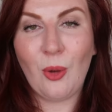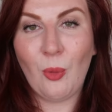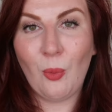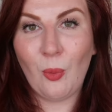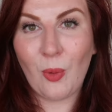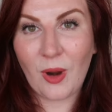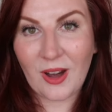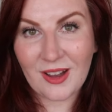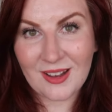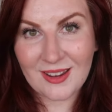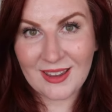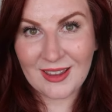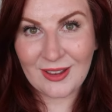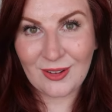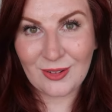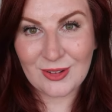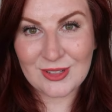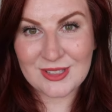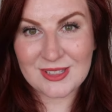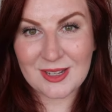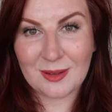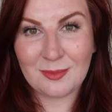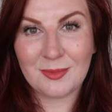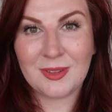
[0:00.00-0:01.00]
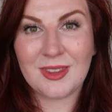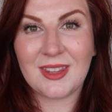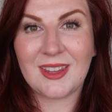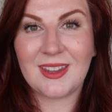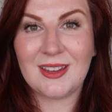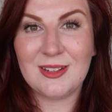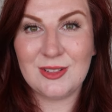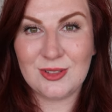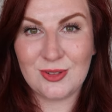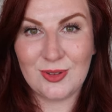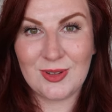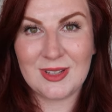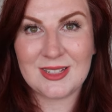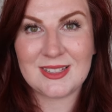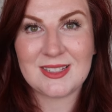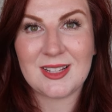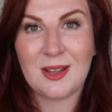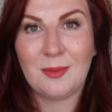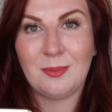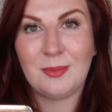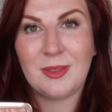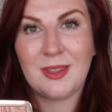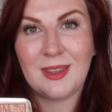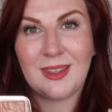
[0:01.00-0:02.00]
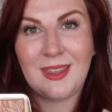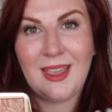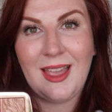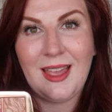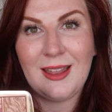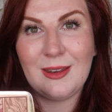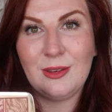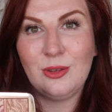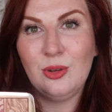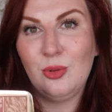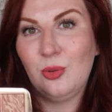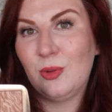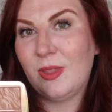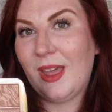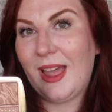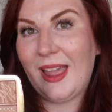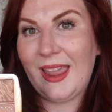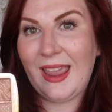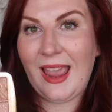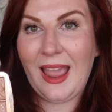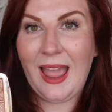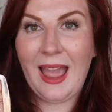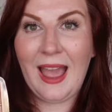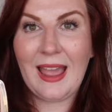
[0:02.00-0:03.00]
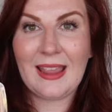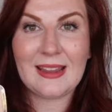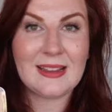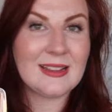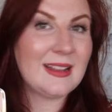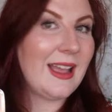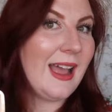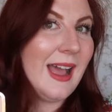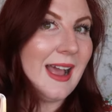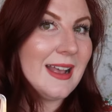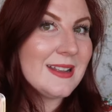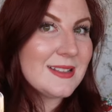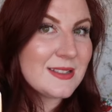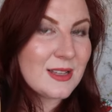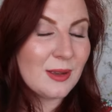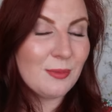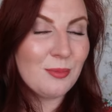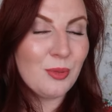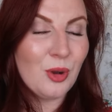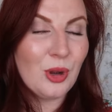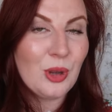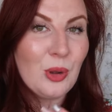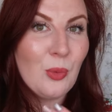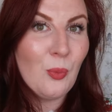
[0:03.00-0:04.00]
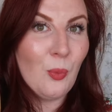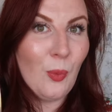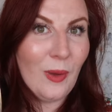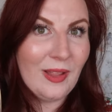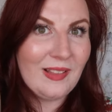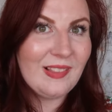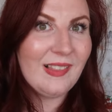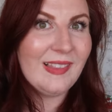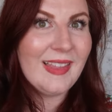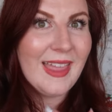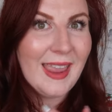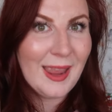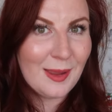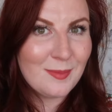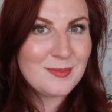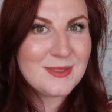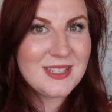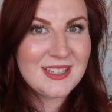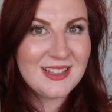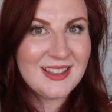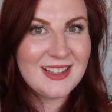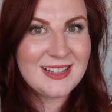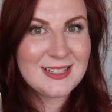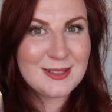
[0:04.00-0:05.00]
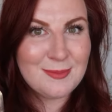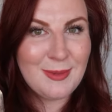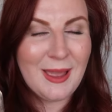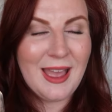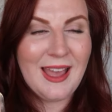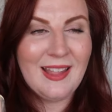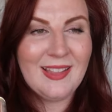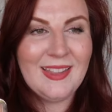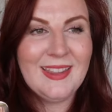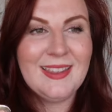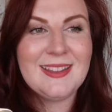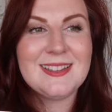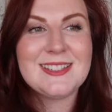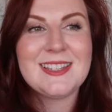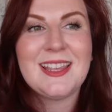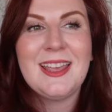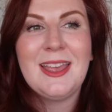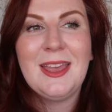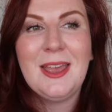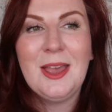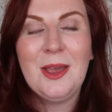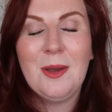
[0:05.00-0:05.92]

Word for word: working on something and doing something and know that I at some point will empty this palette.